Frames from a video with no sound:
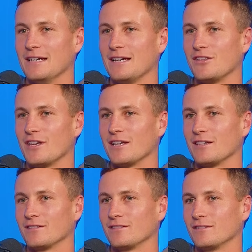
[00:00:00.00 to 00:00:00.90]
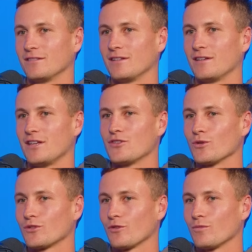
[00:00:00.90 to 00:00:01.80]
you're getting
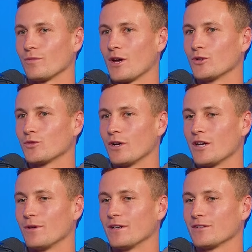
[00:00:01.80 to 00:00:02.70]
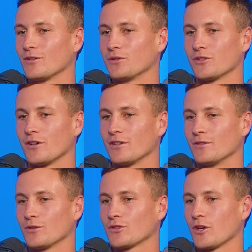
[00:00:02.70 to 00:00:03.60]
interest from elsewhere, but it
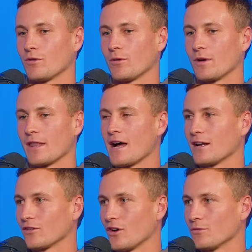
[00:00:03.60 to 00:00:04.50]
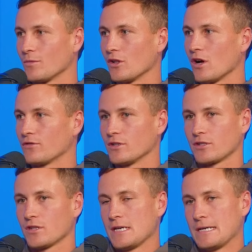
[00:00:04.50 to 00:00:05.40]
was also probably one of the harder times of my life, just